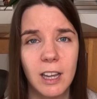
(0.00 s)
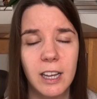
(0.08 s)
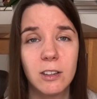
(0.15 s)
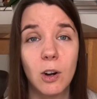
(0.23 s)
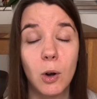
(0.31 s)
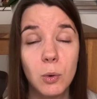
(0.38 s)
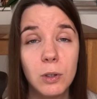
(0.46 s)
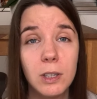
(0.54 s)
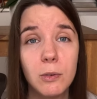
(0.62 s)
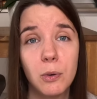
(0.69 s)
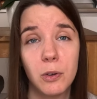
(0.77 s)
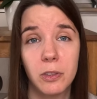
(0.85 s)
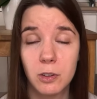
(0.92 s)
and only
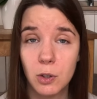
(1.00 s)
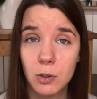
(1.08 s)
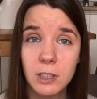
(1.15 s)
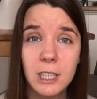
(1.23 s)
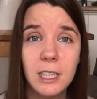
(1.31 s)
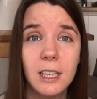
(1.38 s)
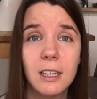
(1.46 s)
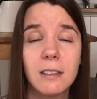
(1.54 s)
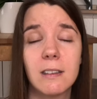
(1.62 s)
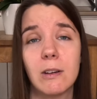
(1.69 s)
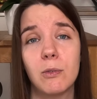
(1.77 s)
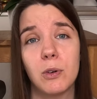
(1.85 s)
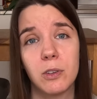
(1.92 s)
for the tortillas
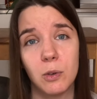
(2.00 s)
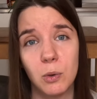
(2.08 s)
and for the